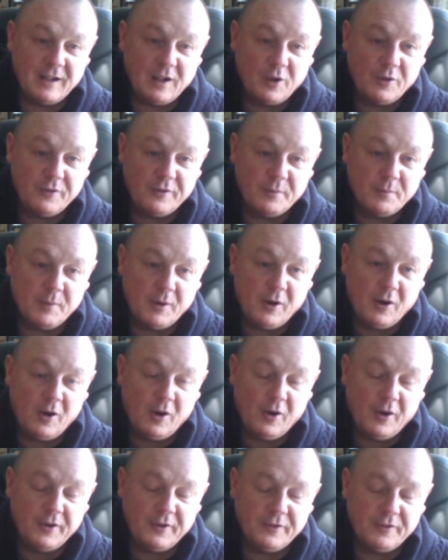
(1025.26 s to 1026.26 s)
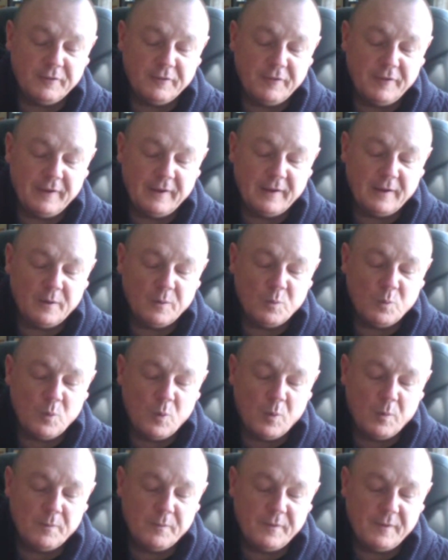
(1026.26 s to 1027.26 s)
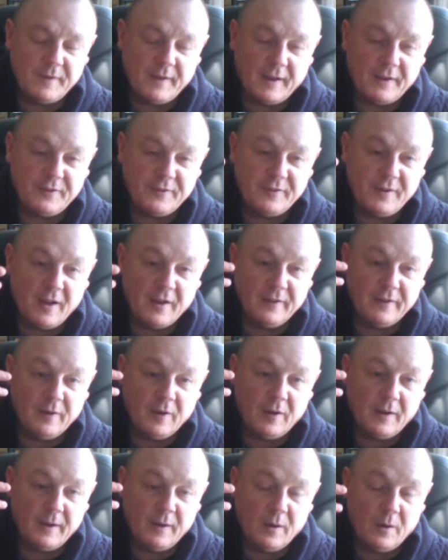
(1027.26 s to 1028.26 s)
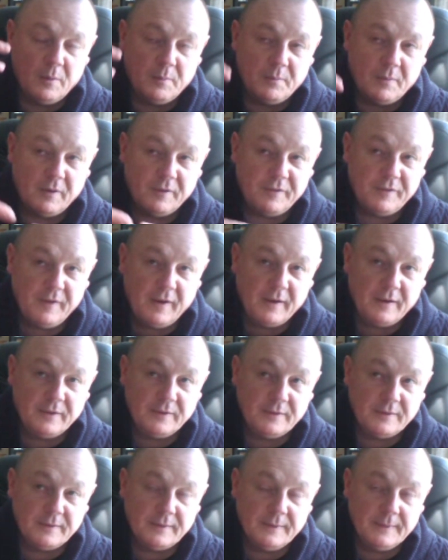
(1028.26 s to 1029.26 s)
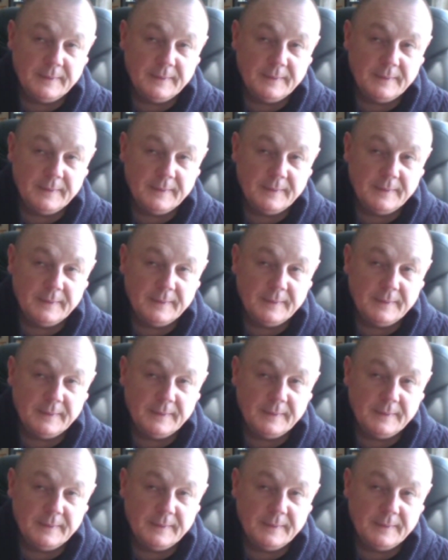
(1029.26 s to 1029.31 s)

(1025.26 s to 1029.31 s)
closing my eyes and feeling the warmth of that sunlight on my face.